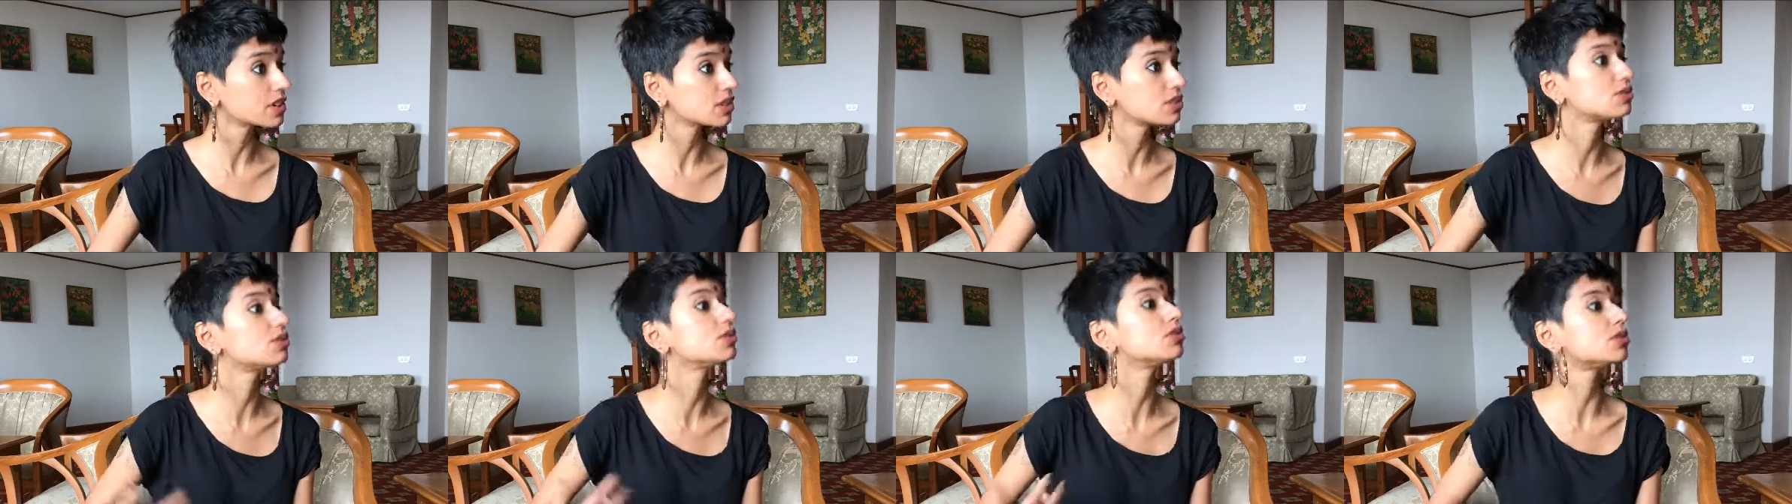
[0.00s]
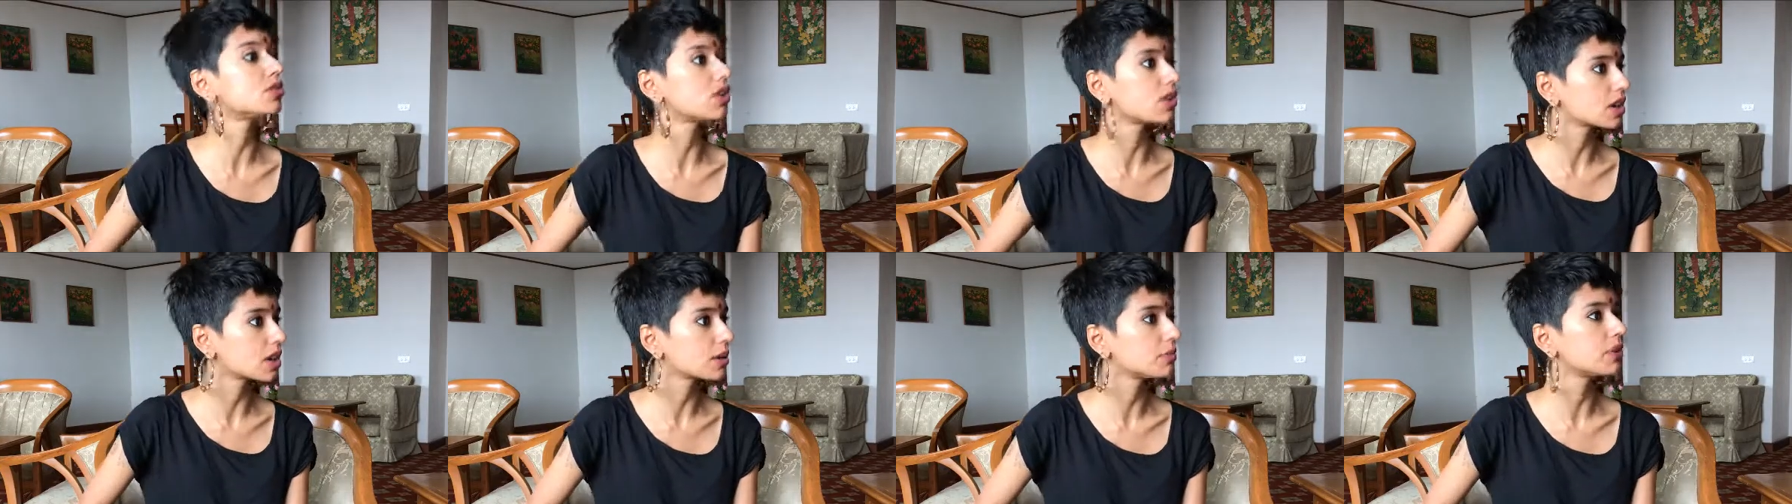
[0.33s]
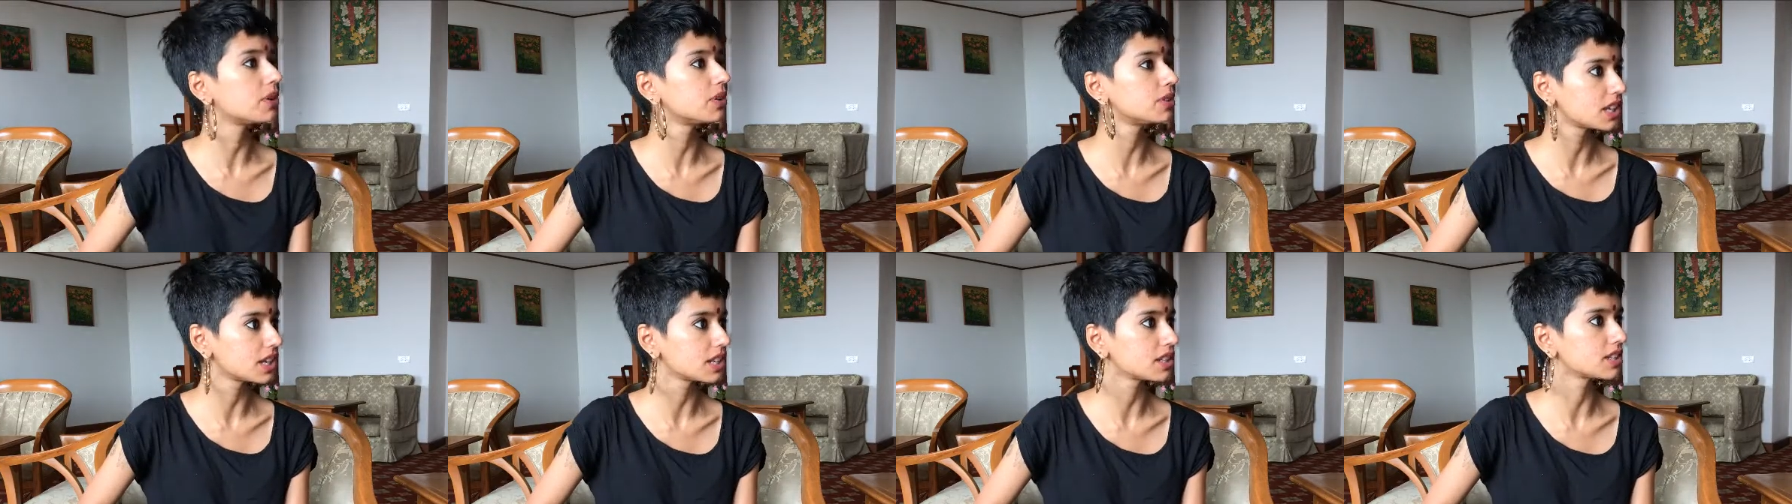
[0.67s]
us to talk
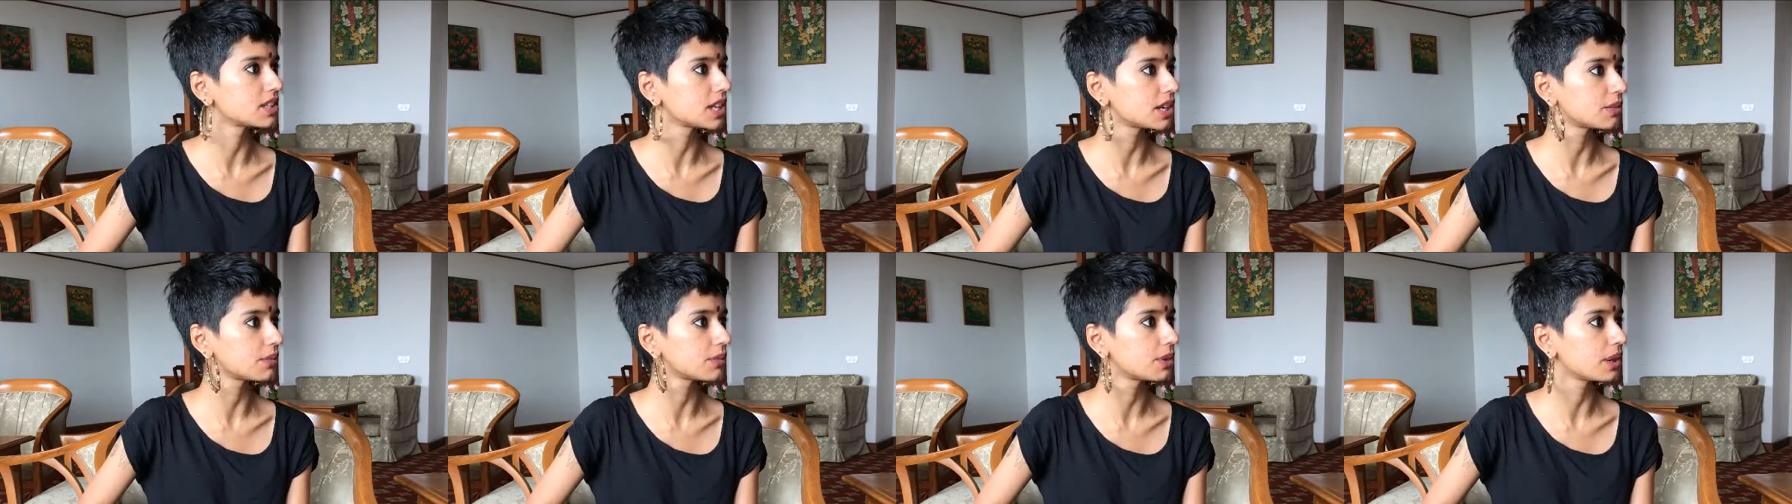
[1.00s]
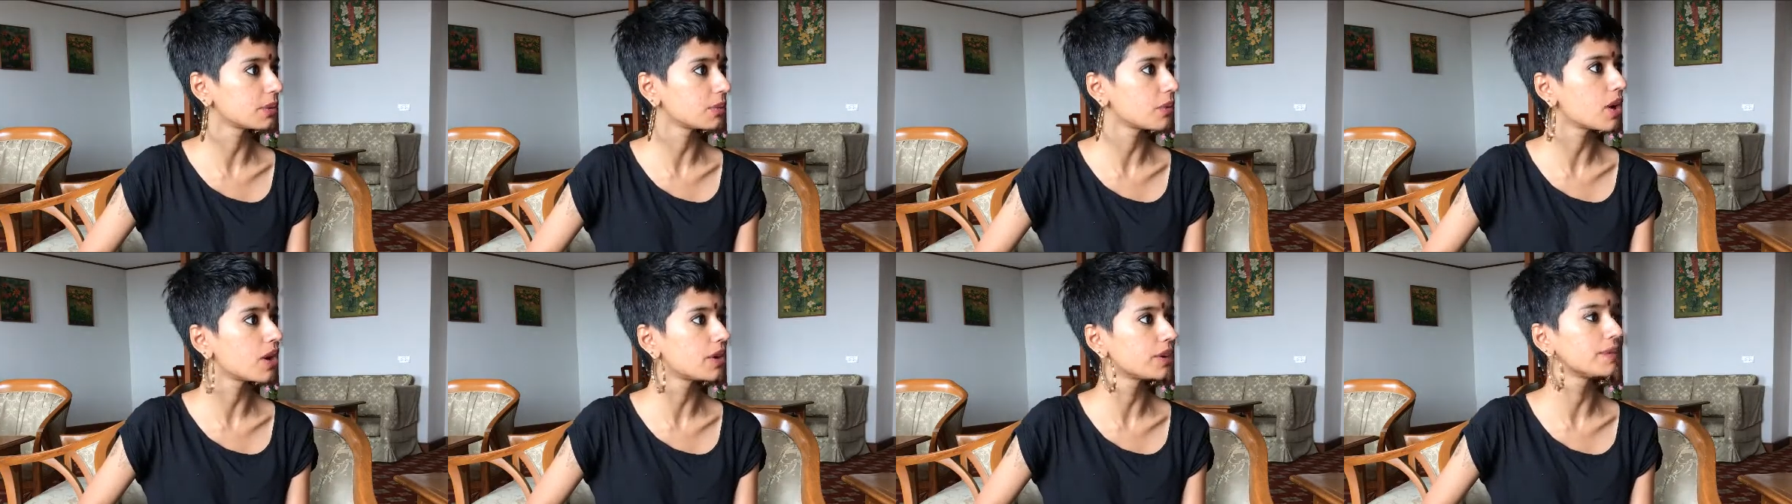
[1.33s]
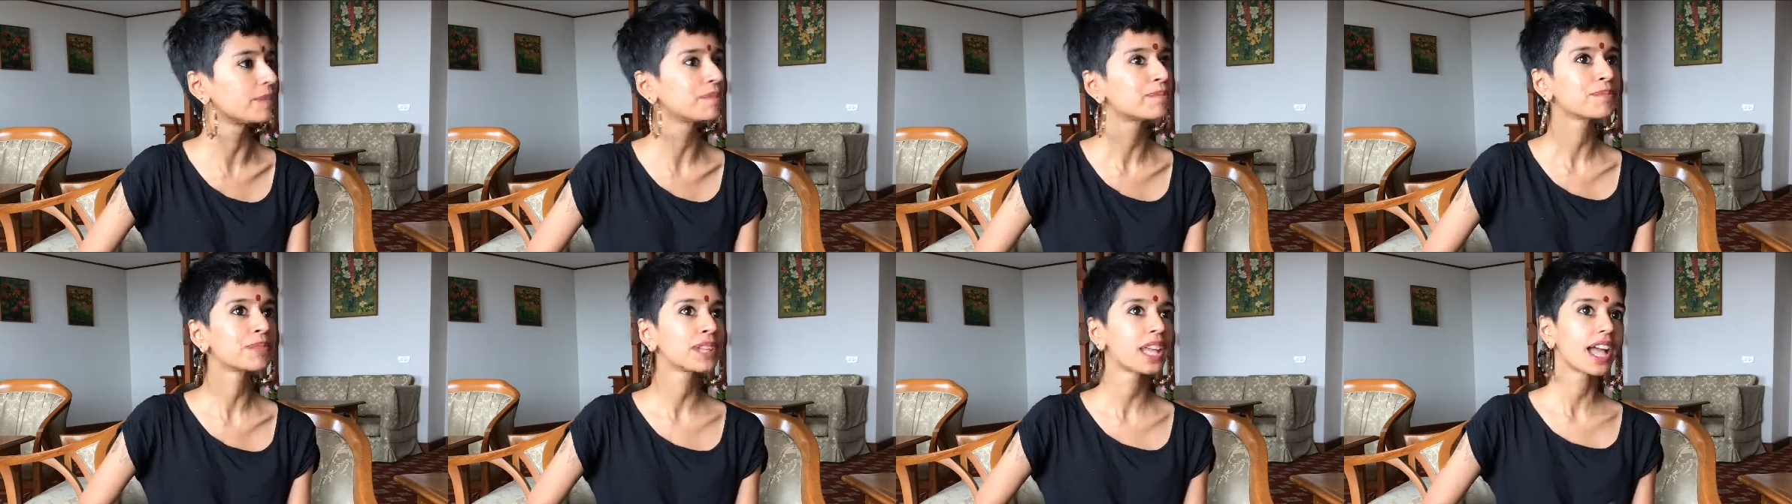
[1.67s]
about things that we want